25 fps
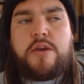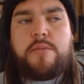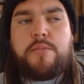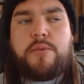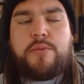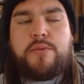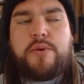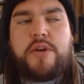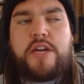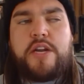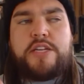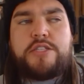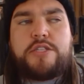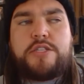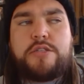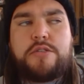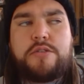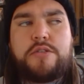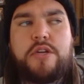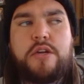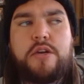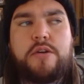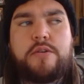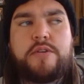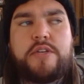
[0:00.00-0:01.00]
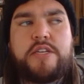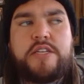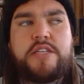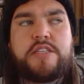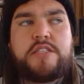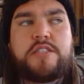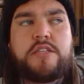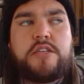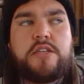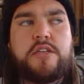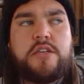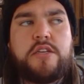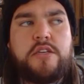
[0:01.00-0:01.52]
But what I do know
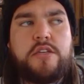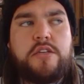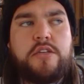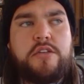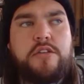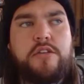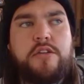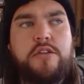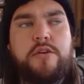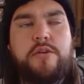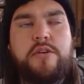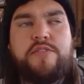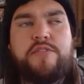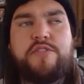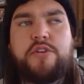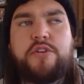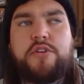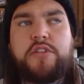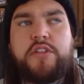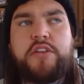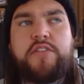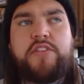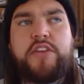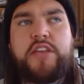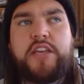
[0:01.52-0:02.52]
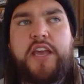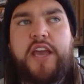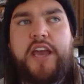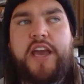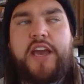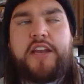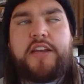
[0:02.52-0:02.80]
is, if you're living at